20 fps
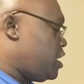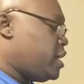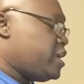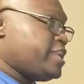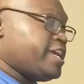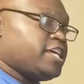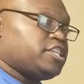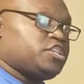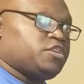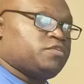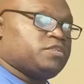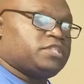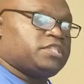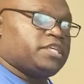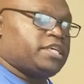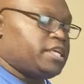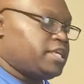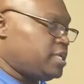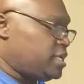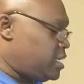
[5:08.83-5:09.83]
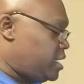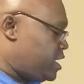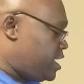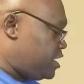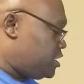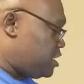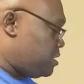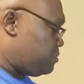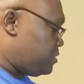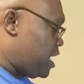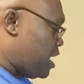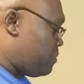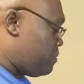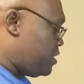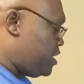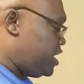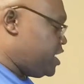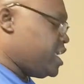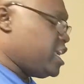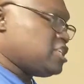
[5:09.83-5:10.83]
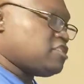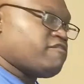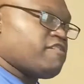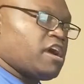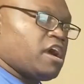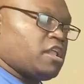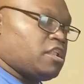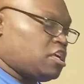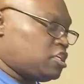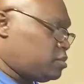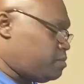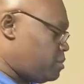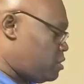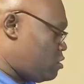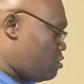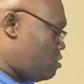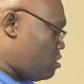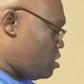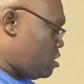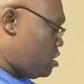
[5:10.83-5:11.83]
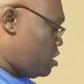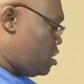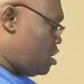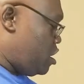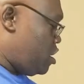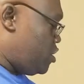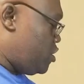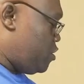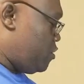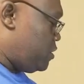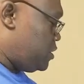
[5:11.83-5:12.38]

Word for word: And as you can see, as I'm typing ES File Explorer, you